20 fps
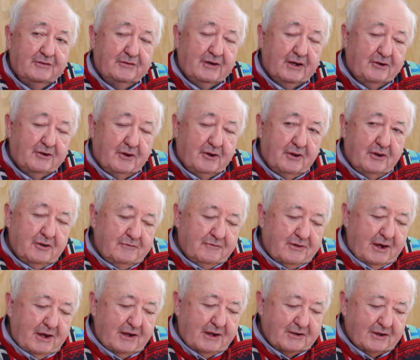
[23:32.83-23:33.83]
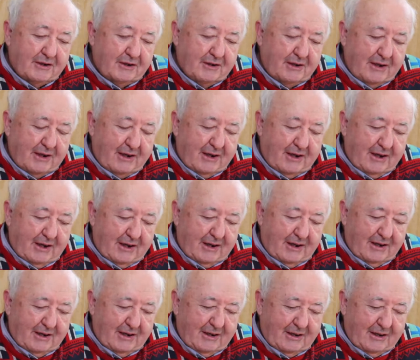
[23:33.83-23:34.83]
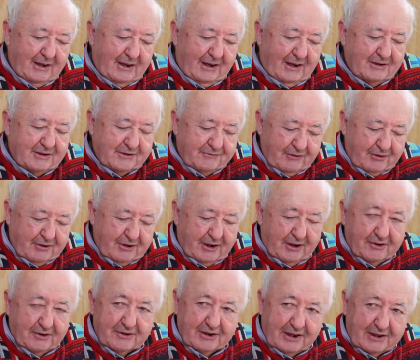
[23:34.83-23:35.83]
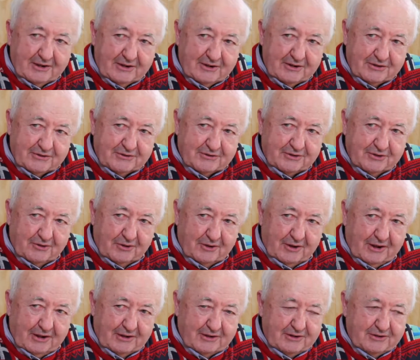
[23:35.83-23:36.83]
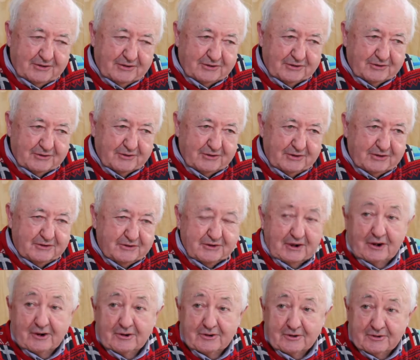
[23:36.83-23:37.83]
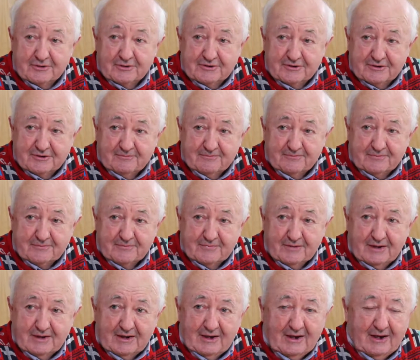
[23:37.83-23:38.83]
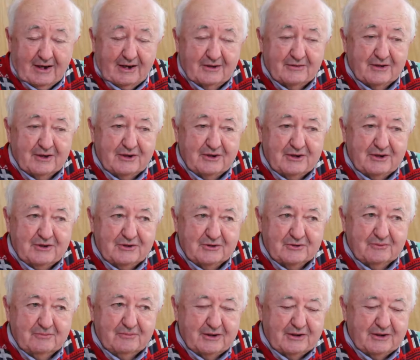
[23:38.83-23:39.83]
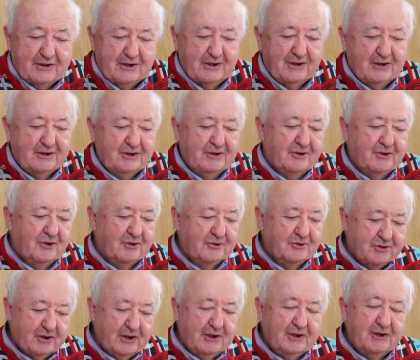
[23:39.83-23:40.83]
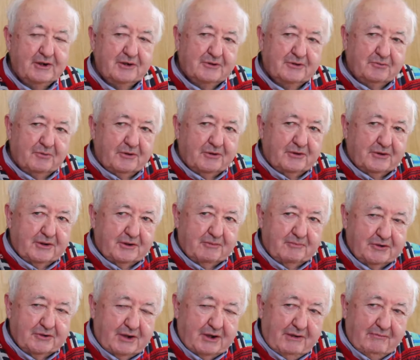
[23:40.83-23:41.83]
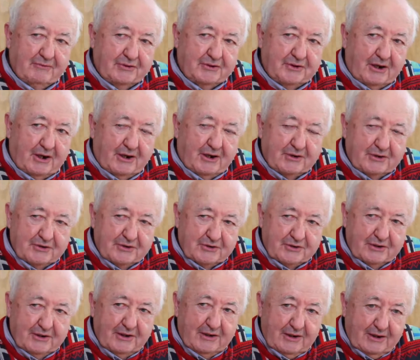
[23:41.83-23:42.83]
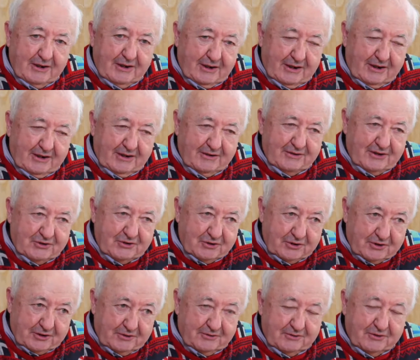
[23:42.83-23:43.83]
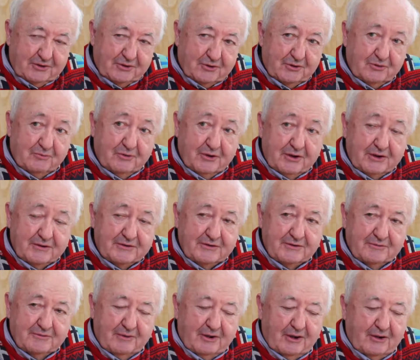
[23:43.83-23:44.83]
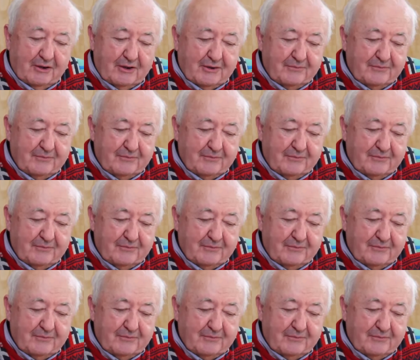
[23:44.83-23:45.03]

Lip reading: Has had all of that. And it's very hard on athletes. Athletes need targets, and they need to be. Training is one thing, but to have a target that you can race as well.